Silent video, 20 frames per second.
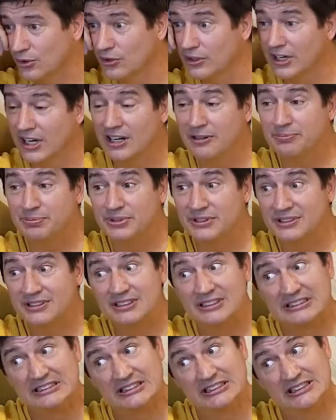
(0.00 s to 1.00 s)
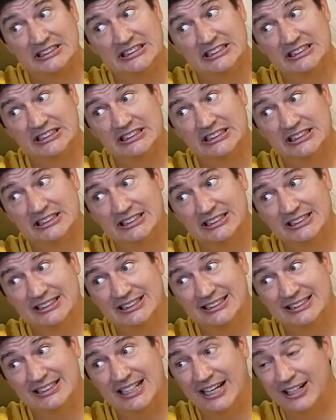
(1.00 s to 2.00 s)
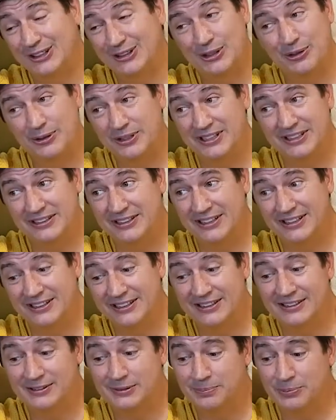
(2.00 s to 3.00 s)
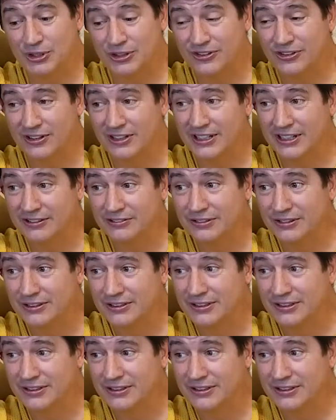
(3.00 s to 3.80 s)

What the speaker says: Or up. I don't know what he did in his personal life.